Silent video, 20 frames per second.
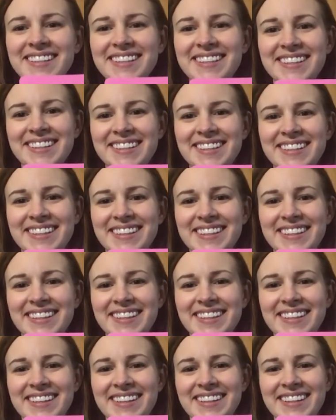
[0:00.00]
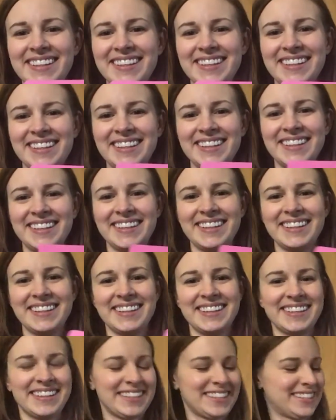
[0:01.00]

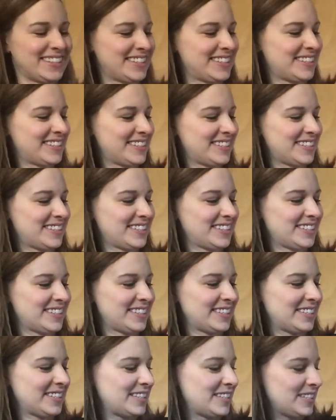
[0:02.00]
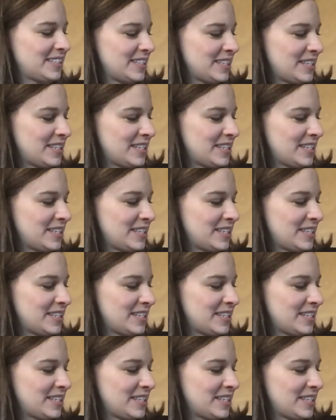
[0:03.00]
Nobody speaks.